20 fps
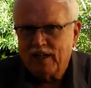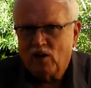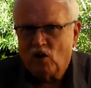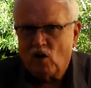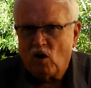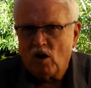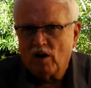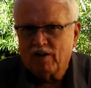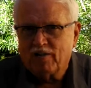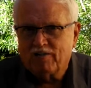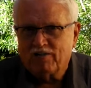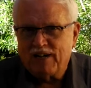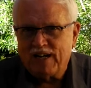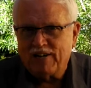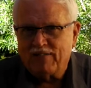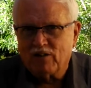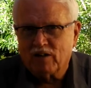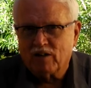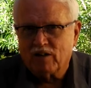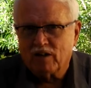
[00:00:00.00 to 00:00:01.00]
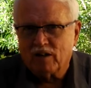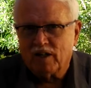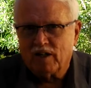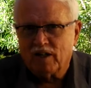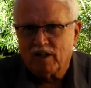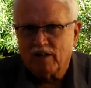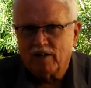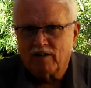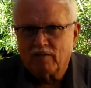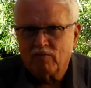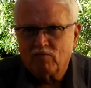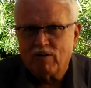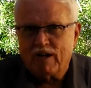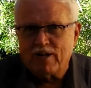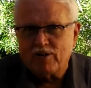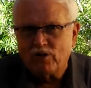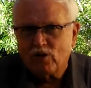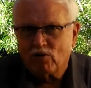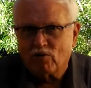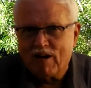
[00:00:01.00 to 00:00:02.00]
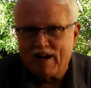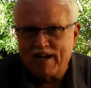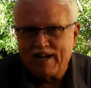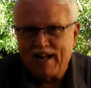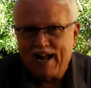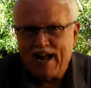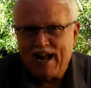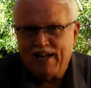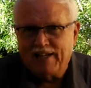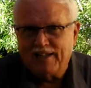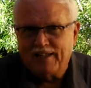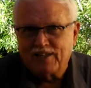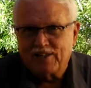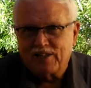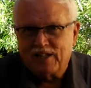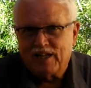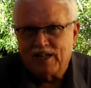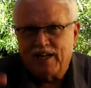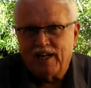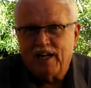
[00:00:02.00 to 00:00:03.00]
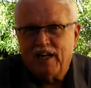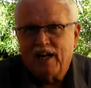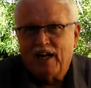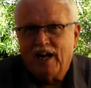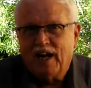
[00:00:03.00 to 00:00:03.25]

"All in favor, uh, raise your right hand," and say,